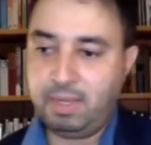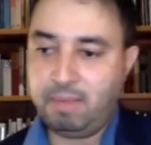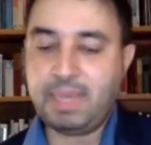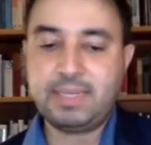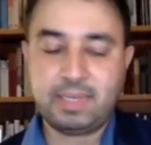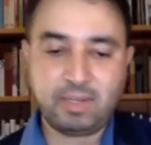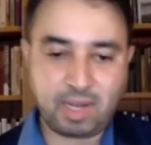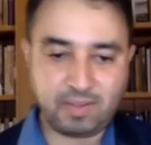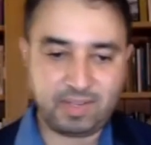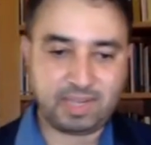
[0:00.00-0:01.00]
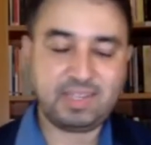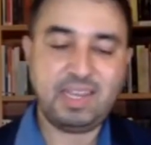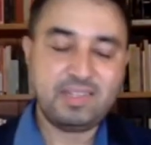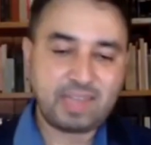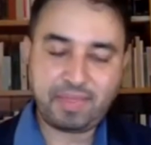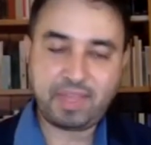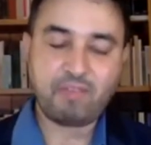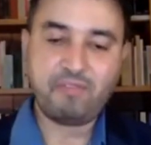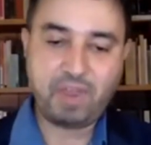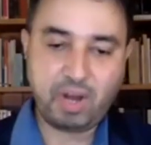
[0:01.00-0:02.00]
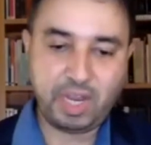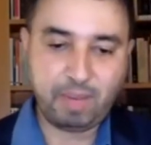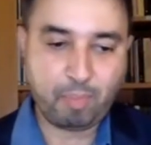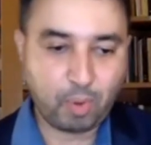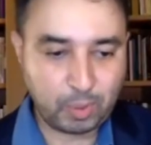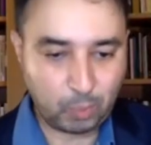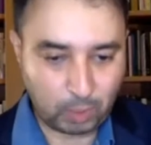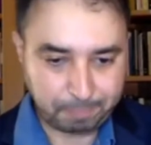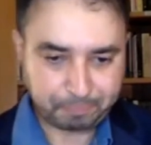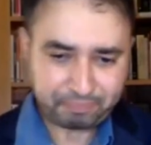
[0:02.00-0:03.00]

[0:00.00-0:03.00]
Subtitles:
Mexican context is, I think, a very important one,